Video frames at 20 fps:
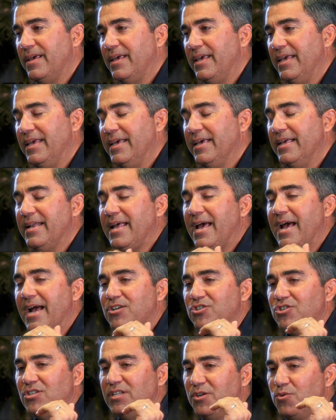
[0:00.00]
and
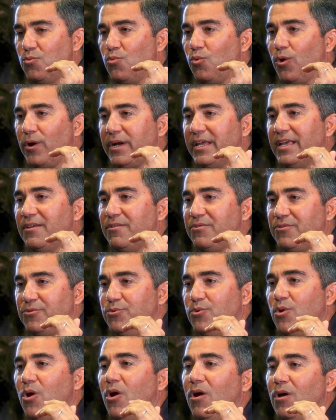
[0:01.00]
actually working
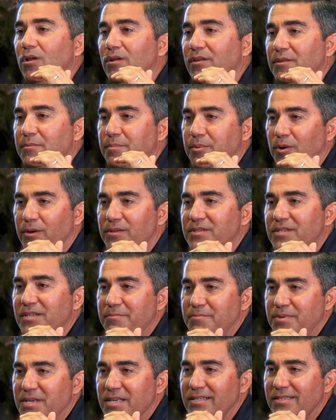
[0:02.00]
through all of the parts
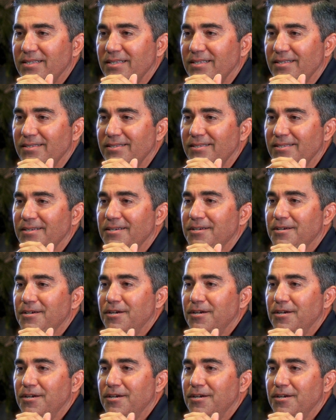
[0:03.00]
and pieces